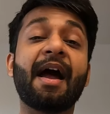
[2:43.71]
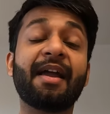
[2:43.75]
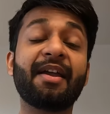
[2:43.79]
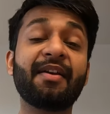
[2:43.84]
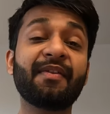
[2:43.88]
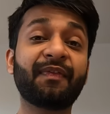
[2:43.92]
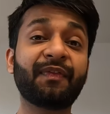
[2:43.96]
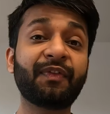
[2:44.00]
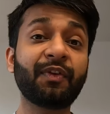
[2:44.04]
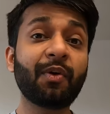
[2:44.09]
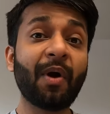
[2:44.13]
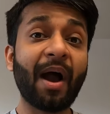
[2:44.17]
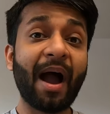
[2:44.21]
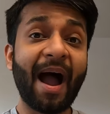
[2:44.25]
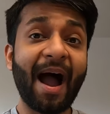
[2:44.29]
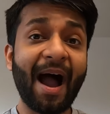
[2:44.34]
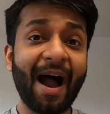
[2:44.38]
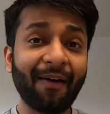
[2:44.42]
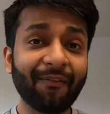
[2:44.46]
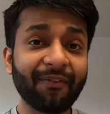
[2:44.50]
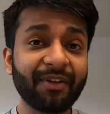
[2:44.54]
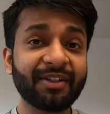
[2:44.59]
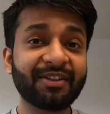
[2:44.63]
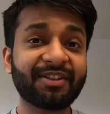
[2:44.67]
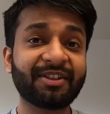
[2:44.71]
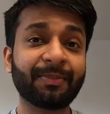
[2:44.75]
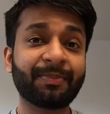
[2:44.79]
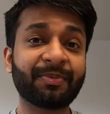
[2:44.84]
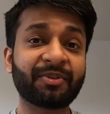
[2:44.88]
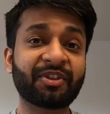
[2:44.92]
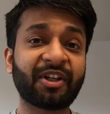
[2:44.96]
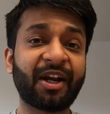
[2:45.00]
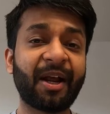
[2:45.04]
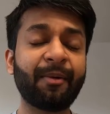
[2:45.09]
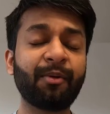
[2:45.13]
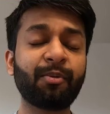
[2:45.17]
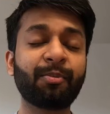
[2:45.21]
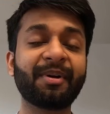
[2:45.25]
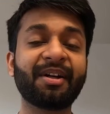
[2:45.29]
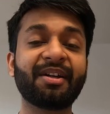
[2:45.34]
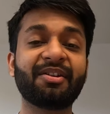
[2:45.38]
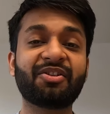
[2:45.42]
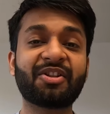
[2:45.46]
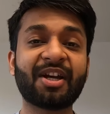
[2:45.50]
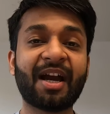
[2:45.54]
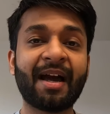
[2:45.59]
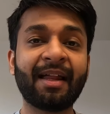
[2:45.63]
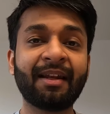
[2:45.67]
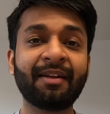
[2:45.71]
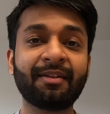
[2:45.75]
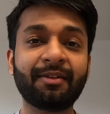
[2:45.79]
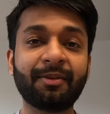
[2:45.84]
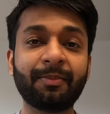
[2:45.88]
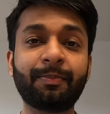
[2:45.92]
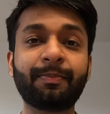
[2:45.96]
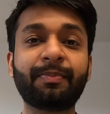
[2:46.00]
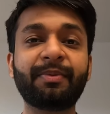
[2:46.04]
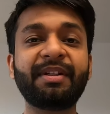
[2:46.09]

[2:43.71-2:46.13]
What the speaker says: If you haven't subscribed to my channel,